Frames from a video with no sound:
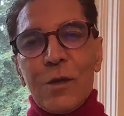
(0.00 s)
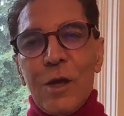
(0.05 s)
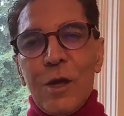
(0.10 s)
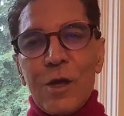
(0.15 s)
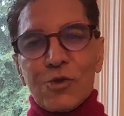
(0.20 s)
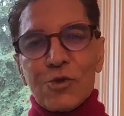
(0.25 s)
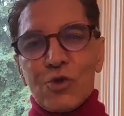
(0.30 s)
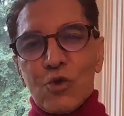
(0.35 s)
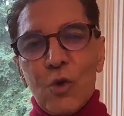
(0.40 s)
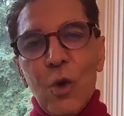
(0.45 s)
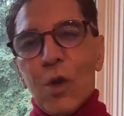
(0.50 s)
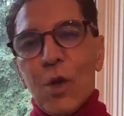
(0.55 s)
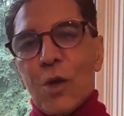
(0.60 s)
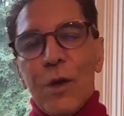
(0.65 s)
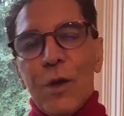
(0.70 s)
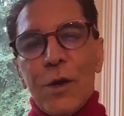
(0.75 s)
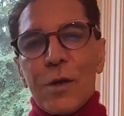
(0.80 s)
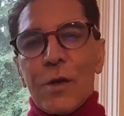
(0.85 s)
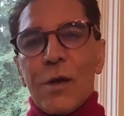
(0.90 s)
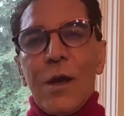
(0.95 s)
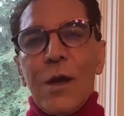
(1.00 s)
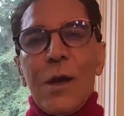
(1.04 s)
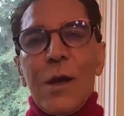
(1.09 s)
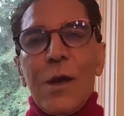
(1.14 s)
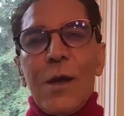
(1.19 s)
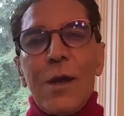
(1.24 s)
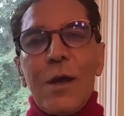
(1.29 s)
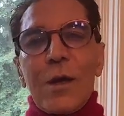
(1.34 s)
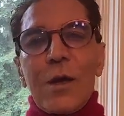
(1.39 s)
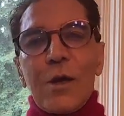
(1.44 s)
in her shoulder
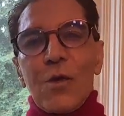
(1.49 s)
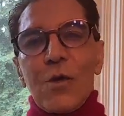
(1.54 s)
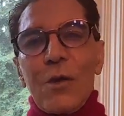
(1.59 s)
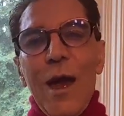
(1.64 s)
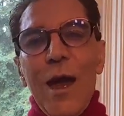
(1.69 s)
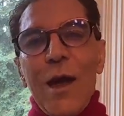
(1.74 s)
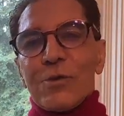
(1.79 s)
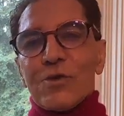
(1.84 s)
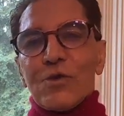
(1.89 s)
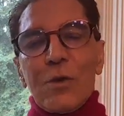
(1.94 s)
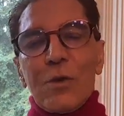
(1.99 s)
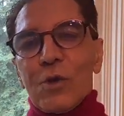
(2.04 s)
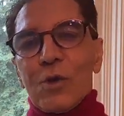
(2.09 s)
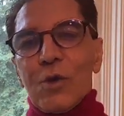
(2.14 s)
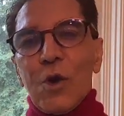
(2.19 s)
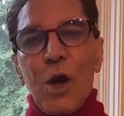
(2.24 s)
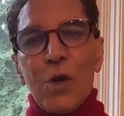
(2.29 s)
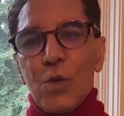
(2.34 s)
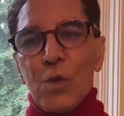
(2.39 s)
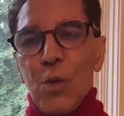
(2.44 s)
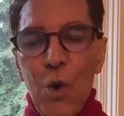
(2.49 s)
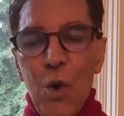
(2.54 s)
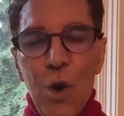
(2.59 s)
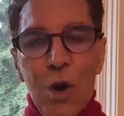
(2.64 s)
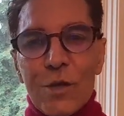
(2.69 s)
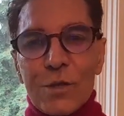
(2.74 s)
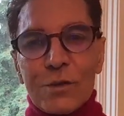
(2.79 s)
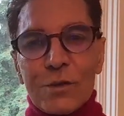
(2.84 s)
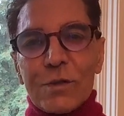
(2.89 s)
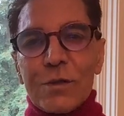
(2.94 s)
gradually got
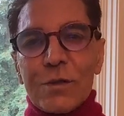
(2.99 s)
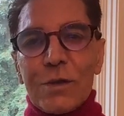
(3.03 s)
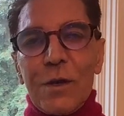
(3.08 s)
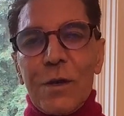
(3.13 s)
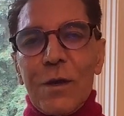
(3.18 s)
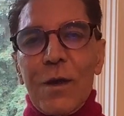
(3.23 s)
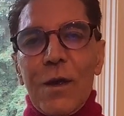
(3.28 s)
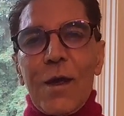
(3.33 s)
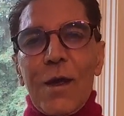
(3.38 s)
worse.